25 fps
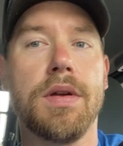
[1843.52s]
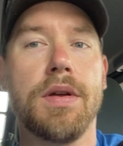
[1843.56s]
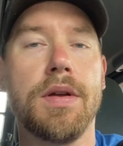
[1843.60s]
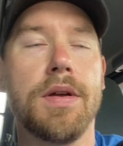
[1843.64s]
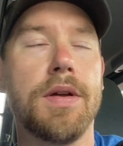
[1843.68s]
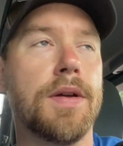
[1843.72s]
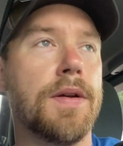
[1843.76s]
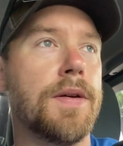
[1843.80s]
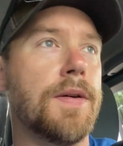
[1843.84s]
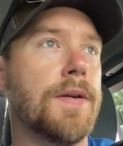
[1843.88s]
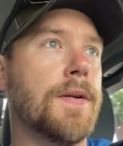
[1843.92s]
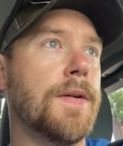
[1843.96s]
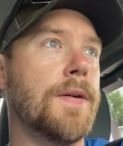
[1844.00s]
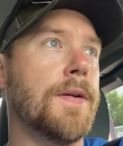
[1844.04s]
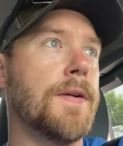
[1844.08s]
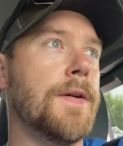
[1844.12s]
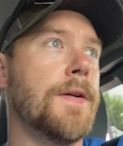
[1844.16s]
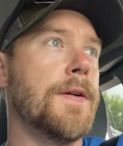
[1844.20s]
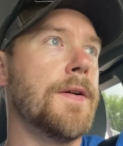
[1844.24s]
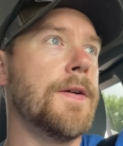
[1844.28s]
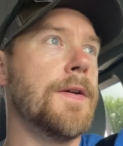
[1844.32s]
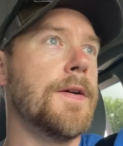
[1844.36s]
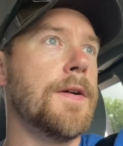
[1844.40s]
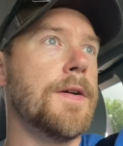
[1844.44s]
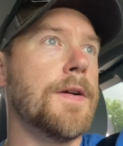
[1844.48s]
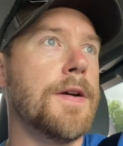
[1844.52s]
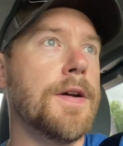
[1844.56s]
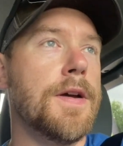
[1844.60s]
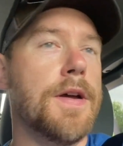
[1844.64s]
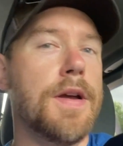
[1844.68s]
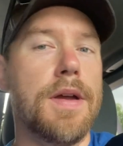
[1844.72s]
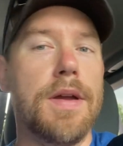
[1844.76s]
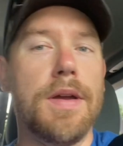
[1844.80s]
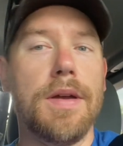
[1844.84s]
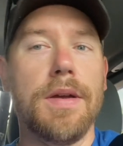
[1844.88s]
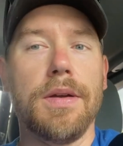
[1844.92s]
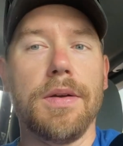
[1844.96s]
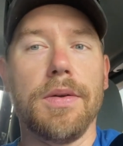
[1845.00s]

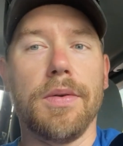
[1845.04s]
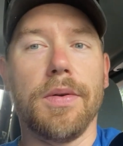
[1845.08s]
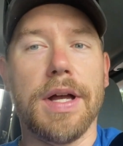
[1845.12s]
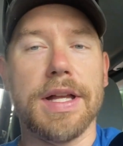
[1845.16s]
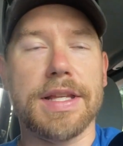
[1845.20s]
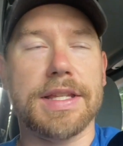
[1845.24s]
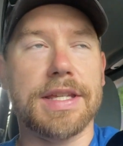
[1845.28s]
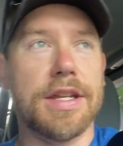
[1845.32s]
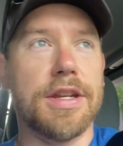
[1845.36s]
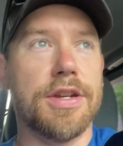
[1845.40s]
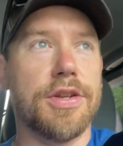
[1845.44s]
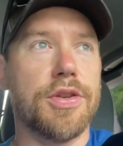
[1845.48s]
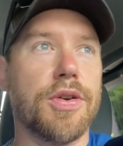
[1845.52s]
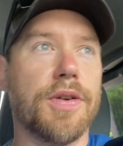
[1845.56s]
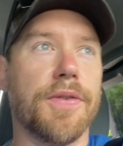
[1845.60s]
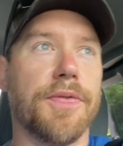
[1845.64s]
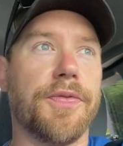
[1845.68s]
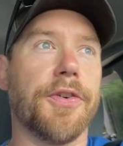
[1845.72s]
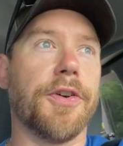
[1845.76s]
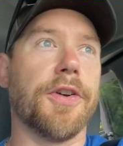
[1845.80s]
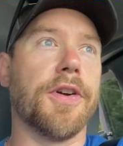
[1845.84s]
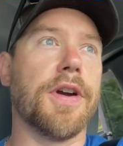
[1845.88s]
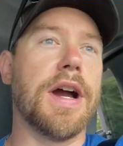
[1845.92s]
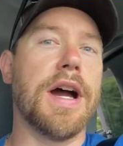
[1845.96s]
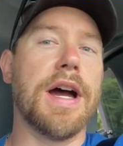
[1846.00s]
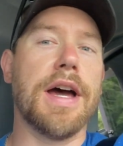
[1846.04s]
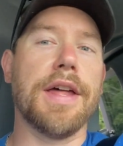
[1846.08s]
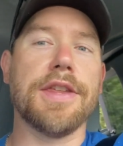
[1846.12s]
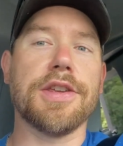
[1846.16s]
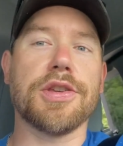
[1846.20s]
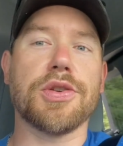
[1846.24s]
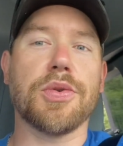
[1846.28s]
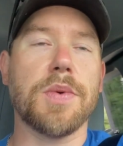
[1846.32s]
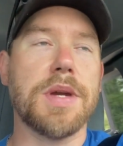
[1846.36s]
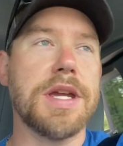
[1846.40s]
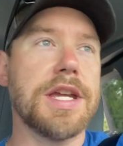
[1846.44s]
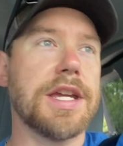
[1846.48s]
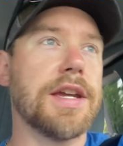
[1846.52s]
Well, that's gonna do it for uh,
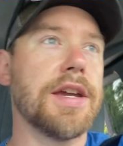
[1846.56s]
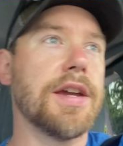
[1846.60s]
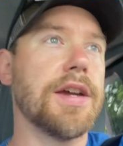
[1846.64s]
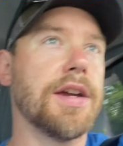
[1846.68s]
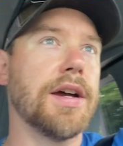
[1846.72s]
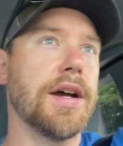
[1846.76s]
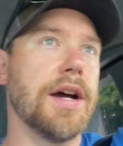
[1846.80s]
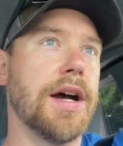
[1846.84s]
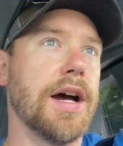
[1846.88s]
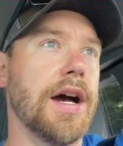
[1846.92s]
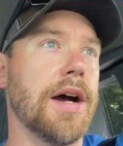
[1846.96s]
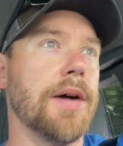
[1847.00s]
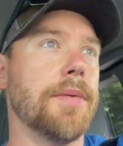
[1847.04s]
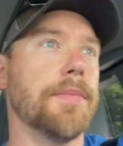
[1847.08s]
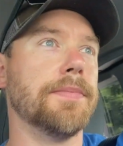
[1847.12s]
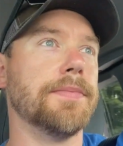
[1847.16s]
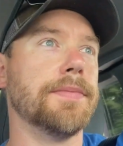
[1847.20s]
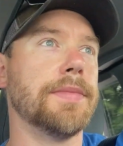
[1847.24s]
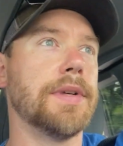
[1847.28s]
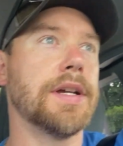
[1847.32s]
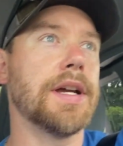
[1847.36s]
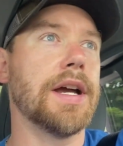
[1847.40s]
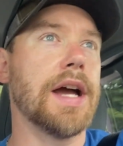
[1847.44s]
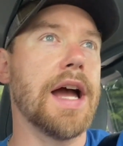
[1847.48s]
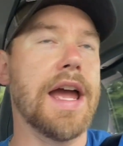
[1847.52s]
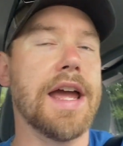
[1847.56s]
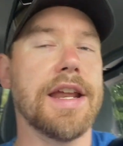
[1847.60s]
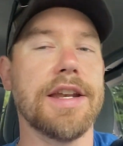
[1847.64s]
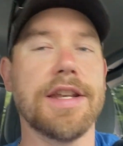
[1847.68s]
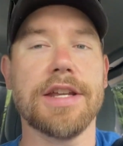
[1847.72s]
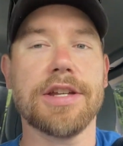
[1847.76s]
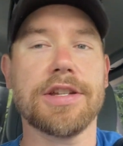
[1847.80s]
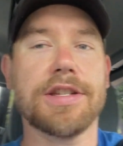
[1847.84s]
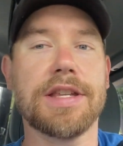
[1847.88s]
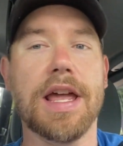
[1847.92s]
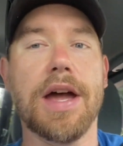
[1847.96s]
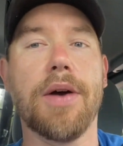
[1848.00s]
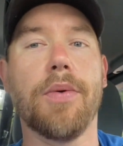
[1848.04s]
this week. Um, I had
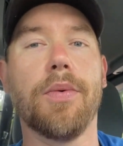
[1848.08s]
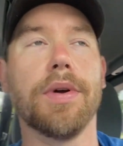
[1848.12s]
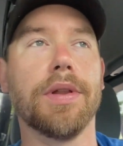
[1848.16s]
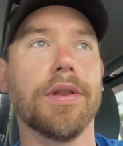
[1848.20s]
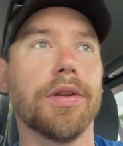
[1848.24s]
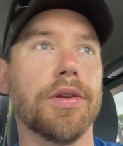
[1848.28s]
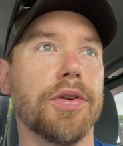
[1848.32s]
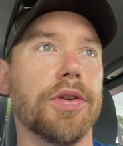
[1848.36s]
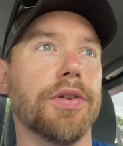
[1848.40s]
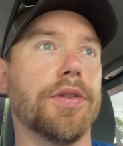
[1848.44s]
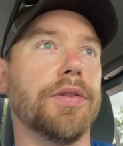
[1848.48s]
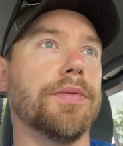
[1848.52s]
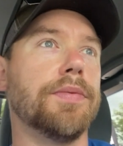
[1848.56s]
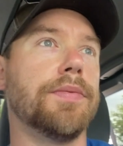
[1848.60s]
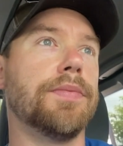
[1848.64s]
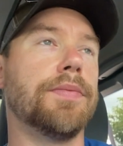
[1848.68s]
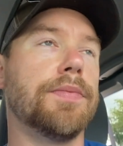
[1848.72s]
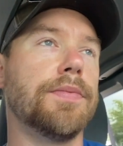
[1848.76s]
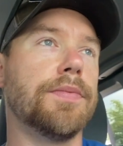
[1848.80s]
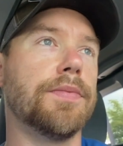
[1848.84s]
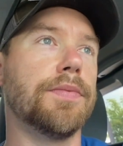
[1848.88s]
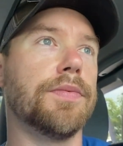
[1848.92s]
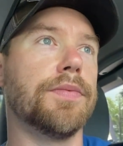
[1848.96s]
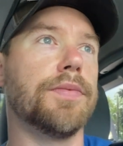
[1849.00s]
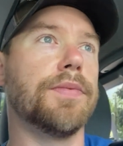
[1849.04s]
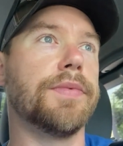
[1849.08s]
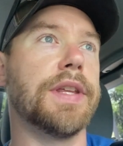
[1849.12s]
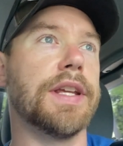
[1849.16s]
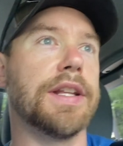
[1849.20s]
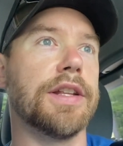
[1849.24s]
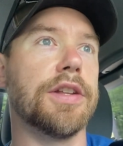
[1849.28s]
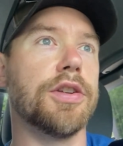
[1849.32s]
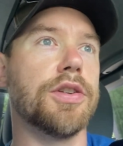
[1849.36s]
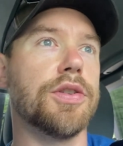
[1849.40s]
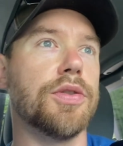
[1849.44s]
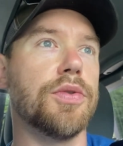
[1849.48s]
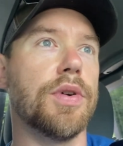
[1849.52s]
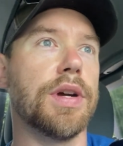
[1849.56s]
just that one little
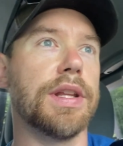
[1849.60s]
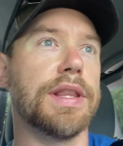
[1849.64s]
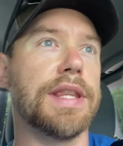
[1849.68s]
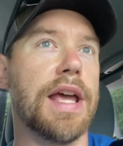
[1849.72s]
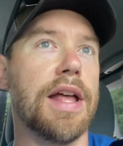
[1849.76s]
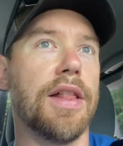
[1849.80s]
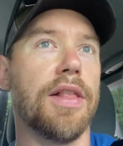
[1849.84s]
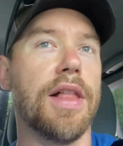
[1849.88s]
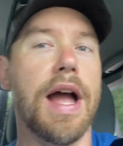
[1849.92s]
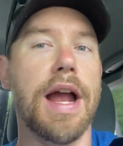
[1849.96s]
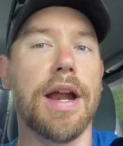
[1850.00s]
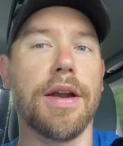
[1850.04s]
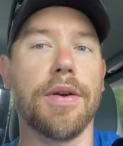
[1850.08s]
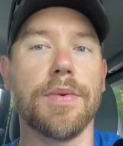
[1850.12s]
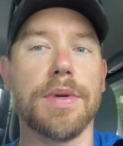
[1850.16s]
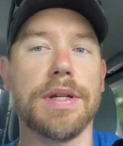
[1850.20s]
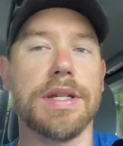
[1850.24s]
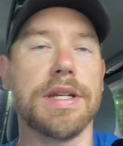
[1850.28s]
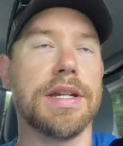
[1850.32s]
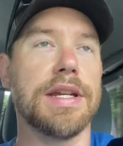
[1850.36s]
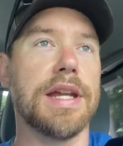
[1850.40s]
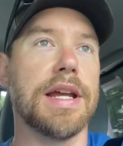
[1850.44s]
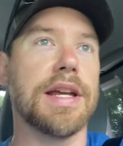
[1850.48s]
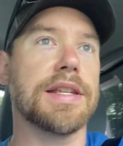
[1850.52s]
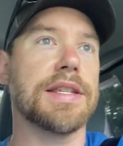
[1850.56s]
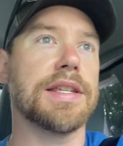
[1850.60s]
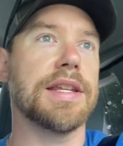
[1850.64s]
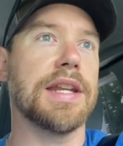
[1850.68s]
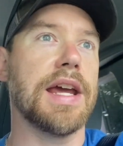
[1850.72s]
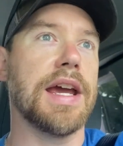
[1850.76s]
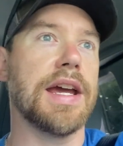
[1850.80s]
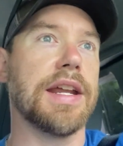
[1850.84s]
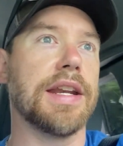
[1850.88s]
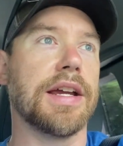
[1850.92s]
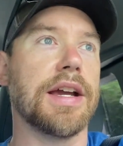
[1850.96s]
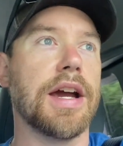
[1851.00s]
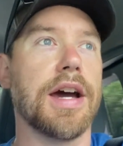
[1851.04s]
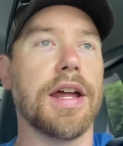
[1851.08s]
thing to do at that liner we did yesterday.
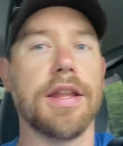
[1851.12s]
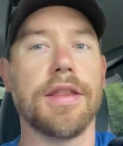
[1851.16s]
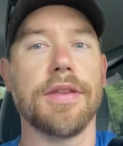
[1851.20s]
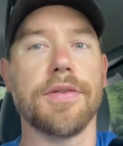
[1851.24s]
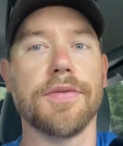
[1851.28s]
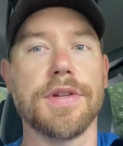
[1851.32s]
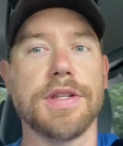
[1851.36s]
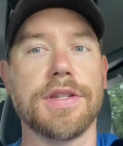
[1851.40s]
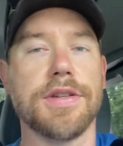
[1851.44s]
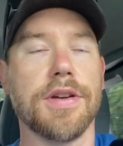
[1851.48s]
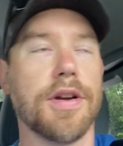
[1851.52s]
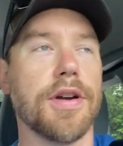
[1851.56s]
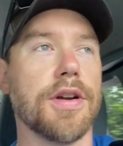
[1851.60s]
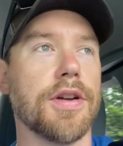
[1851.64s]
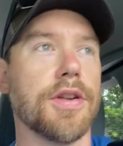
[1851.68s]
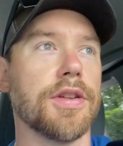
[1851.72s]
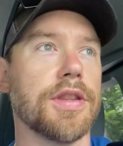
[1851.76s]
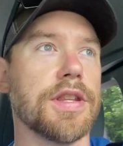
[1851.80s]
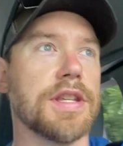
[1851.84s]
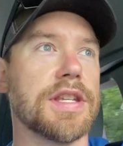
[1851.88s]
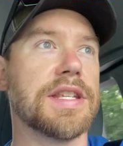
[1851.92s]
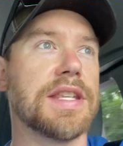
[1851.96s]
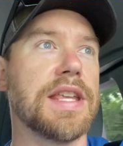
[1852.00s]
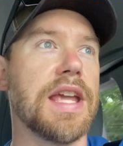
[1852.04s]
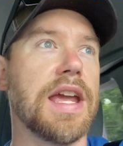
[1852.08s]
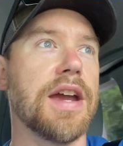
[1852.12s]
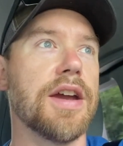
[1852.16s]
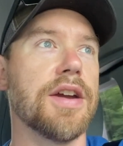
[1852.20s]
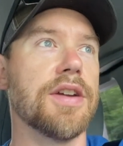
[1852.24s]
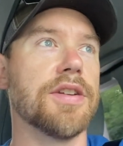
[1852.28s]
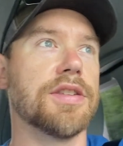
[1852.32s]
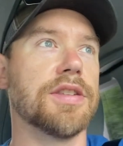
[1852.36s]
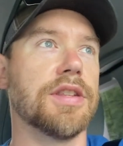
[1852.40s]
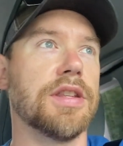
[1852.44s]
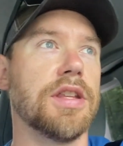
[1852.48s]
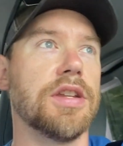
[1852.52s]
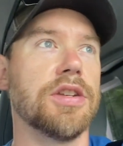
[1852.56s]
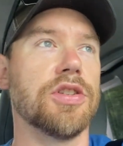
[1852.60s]
I had to cut in the return on the
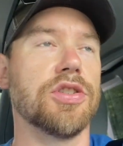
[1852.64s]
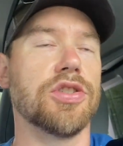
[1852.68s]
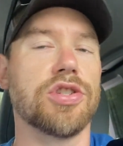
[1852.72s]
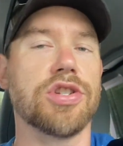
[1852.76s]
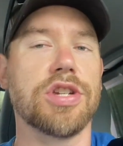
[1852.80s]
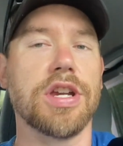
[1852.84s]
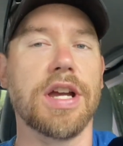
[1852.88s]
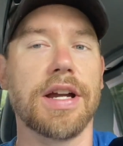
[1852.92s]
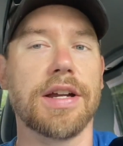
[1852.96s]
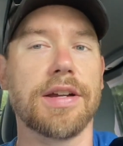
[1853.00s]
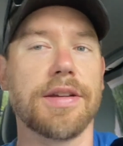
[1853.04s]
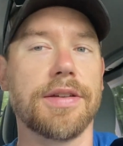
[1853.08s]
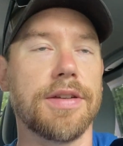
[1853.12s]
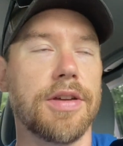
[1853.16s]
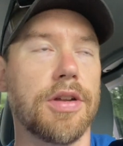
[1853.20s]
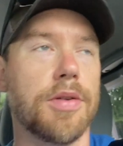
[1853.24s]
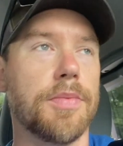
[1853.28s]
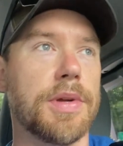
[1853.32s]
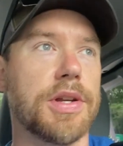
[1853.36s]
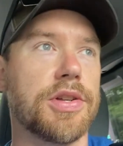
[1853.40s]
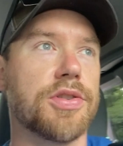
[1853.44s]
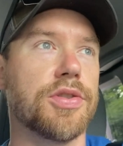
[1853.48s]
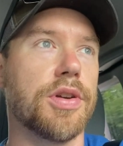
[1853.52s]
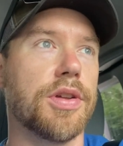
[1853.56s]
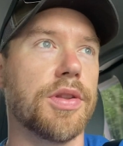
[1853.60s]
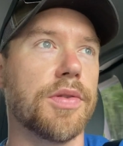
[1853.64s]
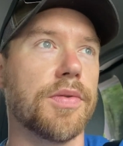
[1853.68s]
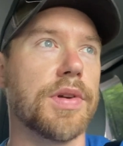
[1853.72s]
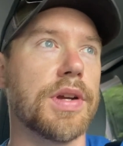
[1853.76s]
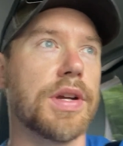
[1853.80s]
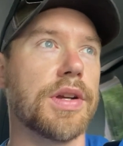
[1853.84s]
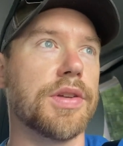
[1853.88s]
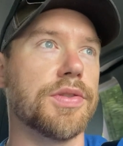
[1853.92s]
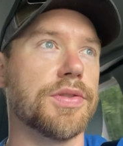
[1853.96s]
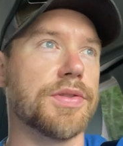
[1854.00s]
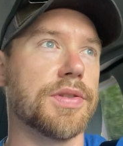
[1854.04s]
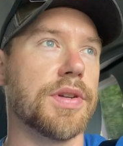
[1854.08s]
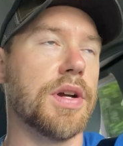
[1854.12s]
stairs and then just check, you know, make sure all the
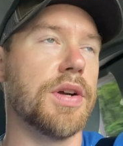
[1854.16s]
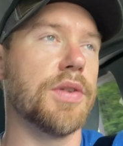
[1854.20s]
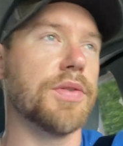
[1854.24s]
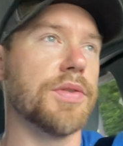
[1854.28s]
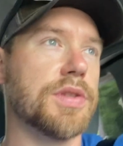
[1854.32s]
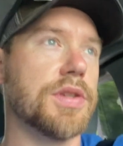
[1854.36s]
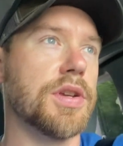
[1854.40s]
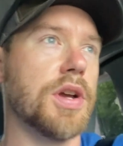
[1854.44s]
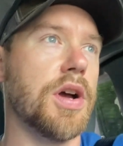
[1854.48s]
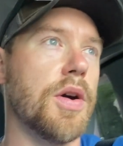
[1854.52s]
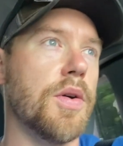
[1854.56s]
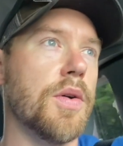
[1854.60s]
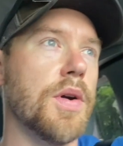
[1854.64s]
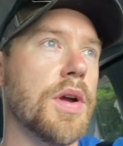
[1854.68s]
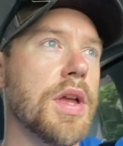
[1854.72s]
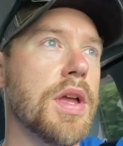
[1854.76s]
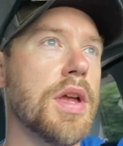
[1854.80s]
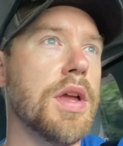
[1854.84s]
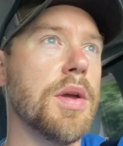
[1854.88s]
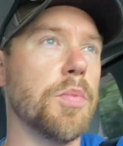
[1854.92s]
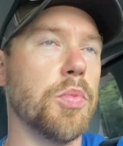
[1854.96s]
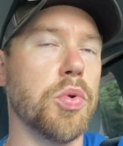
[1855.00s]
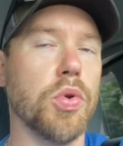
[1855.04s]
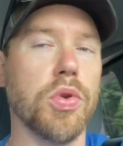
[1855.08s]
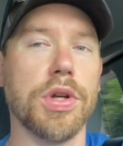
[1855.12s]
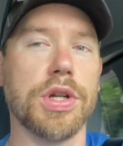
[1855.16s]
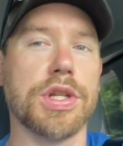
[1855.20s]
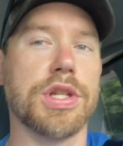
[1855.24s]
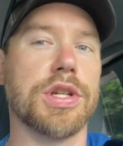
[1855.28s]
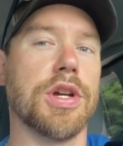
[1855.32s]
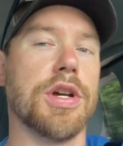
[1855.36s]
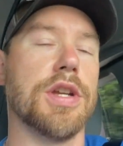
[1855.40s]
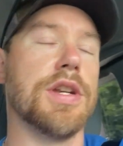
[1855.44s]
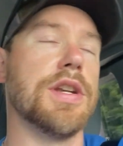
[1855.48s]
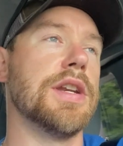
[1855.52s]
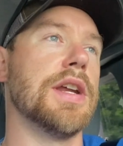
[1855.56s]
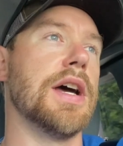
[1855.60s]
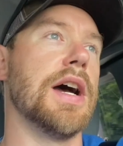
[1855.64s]
wrinkles are out. So pool looks
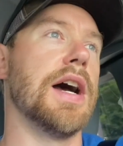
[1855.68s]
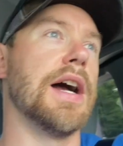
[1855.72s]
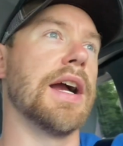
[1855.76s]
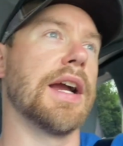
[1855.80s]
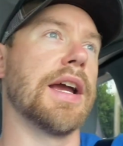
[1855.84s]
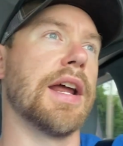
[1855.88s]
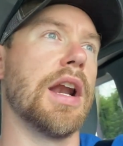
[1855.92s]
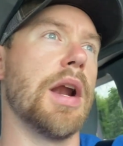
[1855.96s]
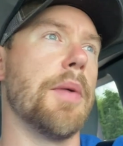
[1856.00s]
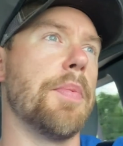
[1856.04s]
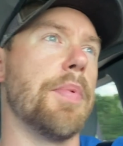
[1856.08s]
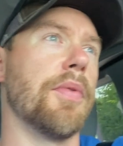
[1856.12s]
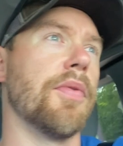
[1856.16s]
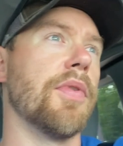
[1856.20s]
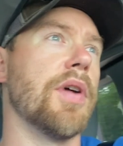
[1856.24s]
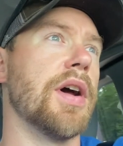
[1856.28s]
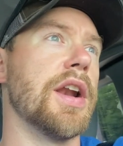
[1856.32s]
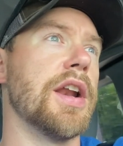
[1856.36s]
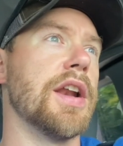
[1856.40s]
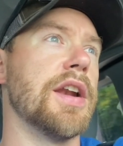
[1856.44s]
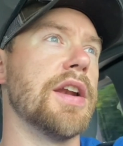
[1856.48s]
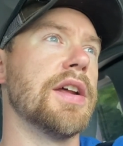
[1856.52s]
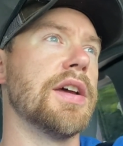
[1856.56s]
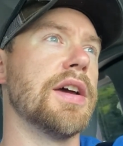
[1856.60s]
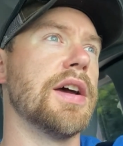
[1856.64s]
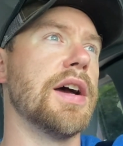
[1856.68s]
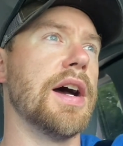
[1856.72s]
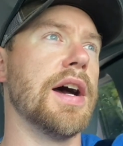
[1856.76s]
good. I uh, got it up and running.